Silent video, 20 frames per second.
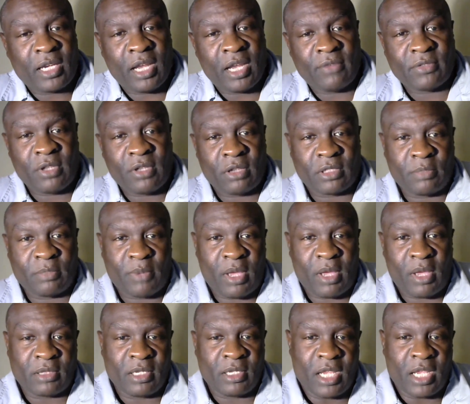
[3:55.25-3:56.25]
I've talked
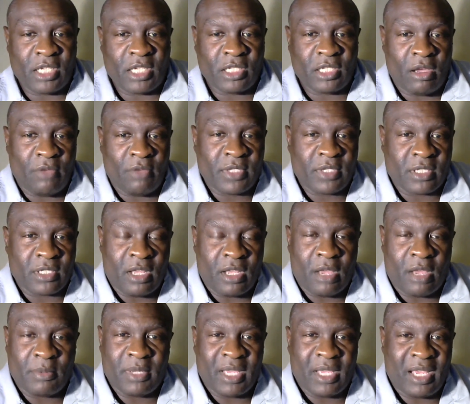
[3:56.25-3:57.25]
about the Nation of
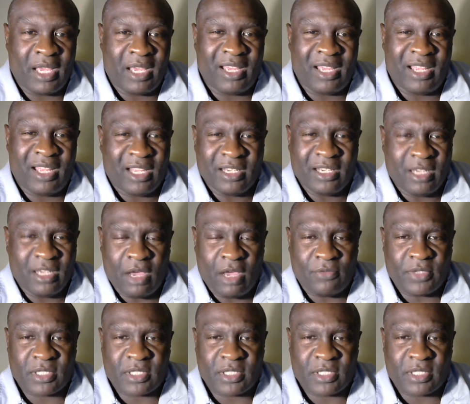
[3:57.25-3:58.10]
Islam enough.